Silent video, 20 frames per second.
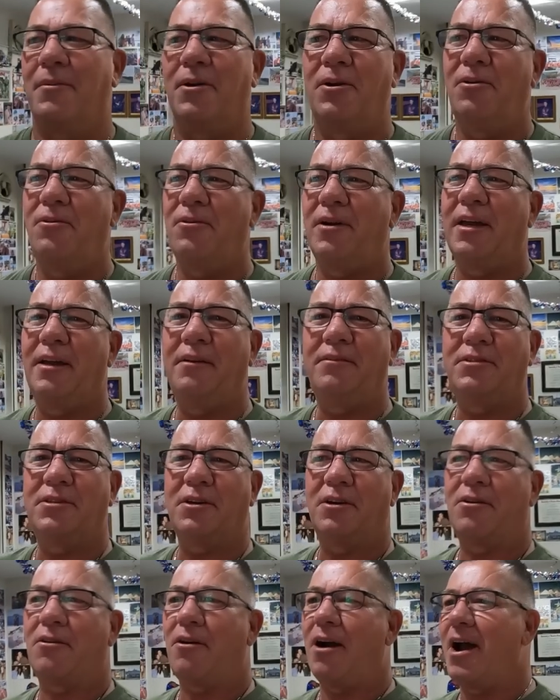But who gives
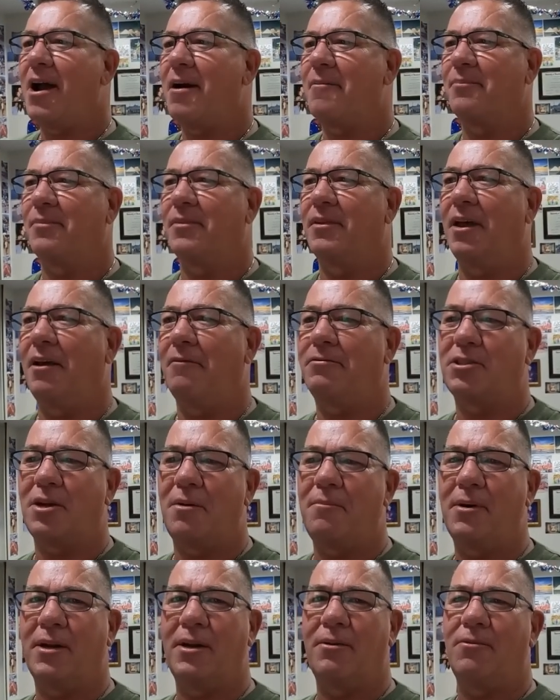a crap if
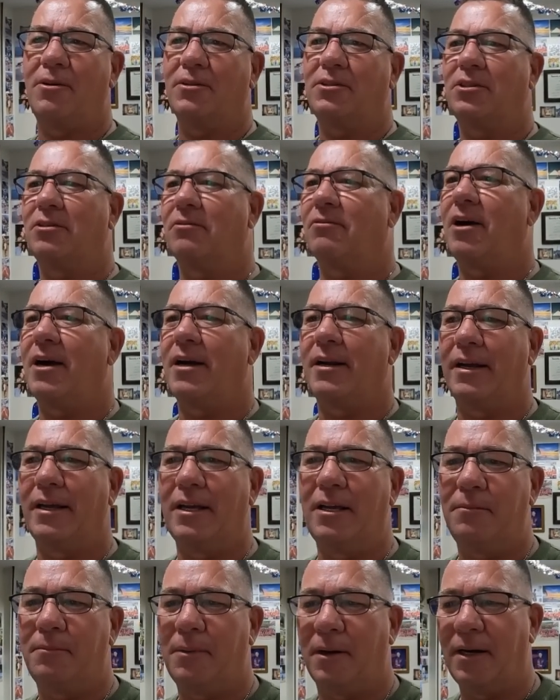somebody wants to ride
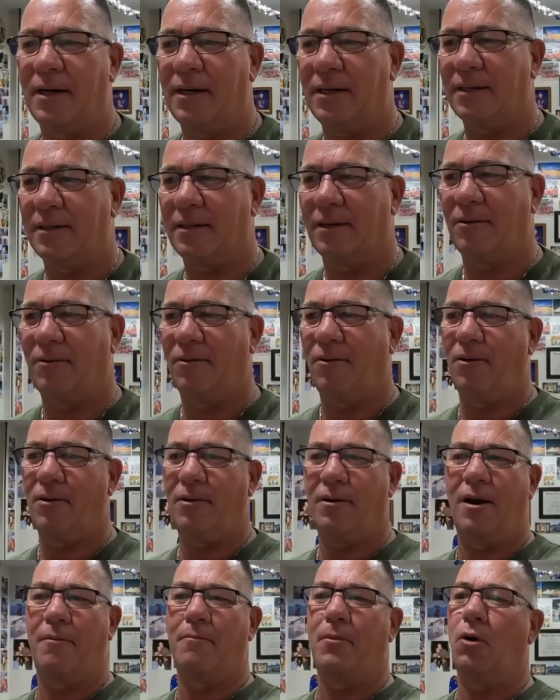an e-bike
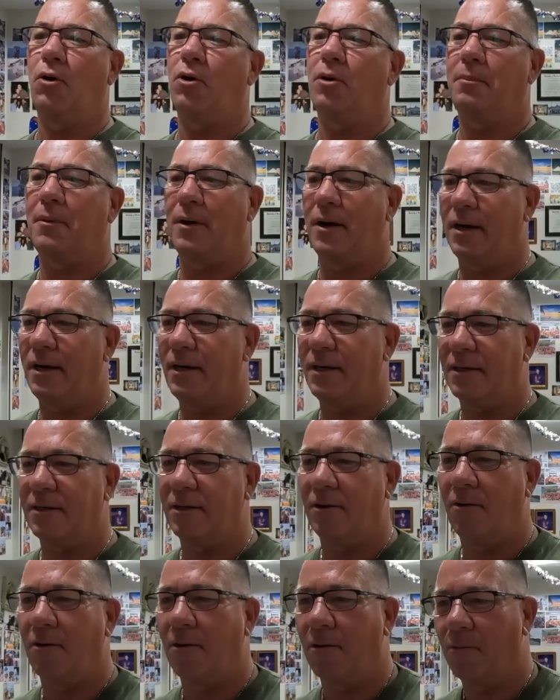or a
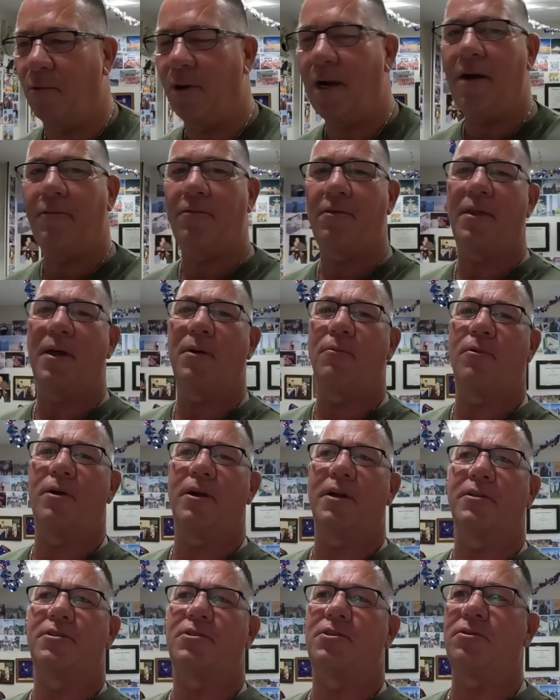motorbike or whatever they
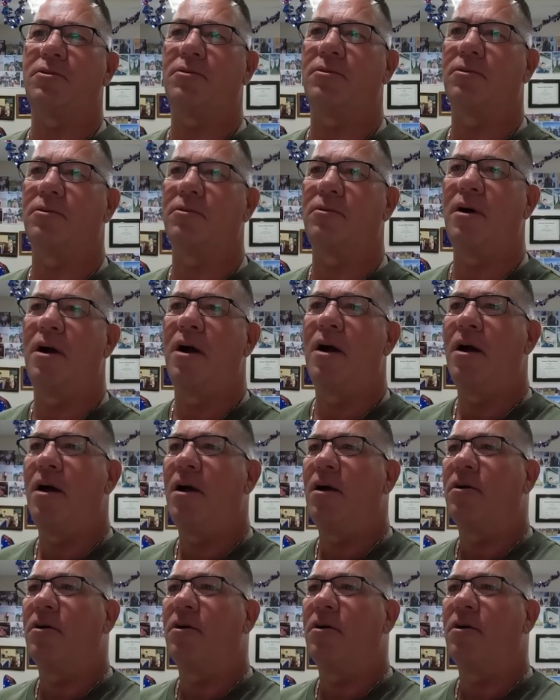want to do